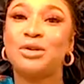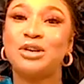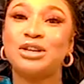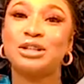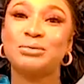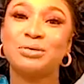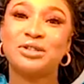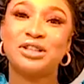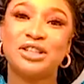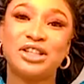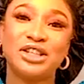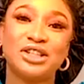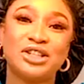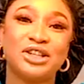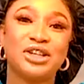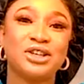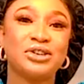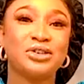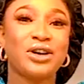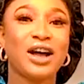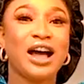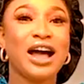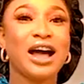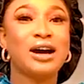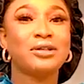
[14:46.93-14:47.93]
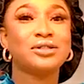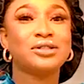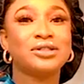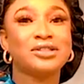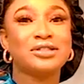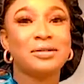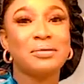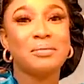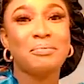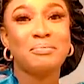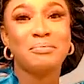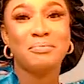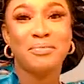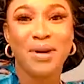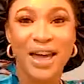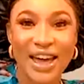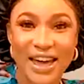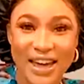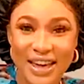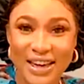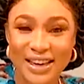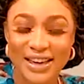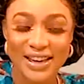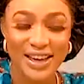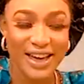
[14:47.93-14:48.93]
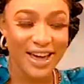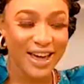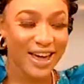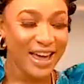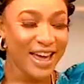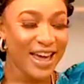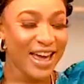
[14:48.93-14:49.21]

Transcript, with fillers: going to be teaching you how to make